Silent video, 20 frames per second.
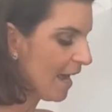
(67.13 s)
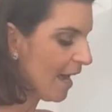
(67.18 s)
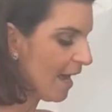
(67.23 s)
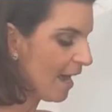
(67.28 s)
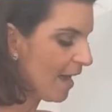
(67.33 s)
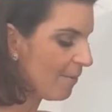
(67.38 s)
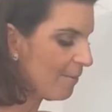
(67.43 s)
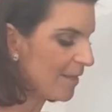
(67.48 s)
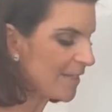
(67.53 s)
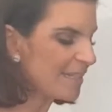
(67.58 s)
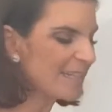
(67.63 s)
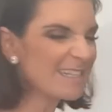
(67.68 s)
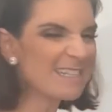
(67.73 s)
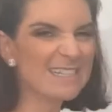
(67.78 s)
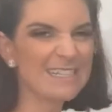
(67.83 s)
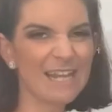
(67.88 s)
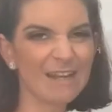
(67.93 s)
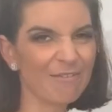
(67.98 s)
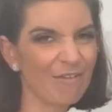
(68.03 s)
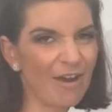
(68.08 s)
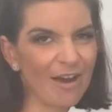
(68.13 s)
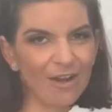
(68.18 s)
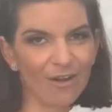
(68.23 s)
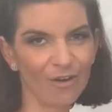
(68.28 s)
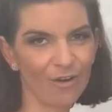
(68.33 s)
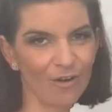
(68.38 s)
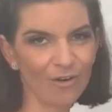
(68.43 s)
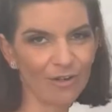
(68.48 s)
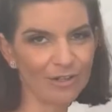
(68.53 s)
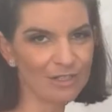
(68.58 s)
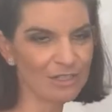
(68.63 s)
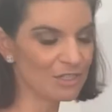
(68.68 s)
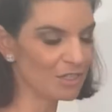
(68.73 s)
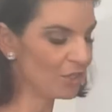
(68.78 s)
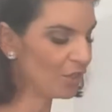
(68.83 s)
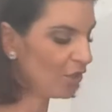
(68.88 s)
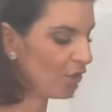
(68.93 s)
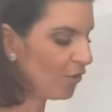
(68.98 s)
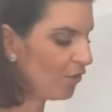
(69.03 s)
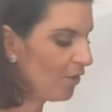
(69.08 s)
um, it doesn't take very long
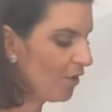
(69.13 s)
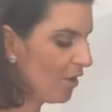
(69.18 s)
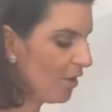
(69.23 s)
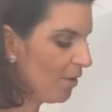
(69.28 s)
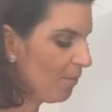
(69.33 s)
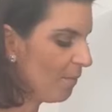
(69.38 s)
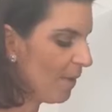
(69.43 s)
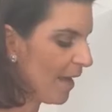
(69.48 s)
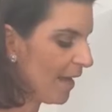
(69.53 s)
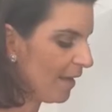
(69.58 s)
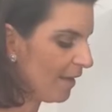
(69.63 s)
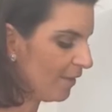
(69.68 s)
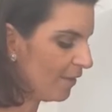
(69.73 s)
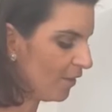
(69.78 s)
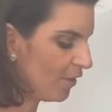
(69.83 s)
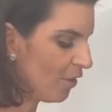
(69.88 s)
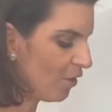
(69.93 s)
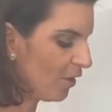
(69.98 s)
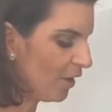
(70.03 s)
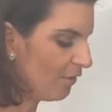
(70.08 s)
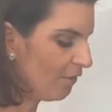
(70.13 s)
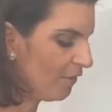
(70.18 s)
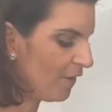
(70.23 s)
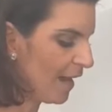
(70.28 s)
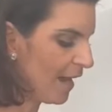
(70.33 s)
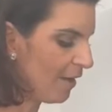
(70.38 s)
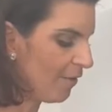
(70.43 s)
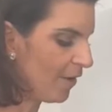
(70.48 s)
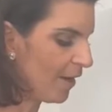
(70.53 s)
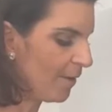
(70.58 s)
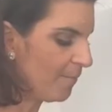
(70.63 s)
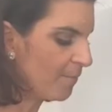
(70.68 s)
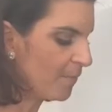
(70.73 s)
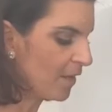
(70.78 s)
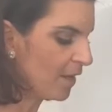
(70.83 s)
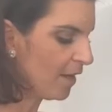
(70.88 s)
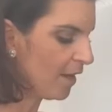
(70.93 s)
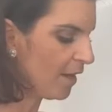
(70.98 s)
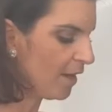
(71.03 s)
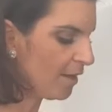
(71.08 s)
to make the cauliflower
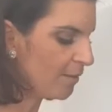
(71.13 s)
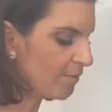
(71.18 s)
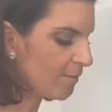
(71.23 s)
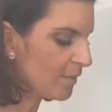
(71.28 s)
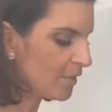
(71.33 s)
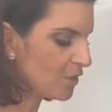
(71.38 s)
um,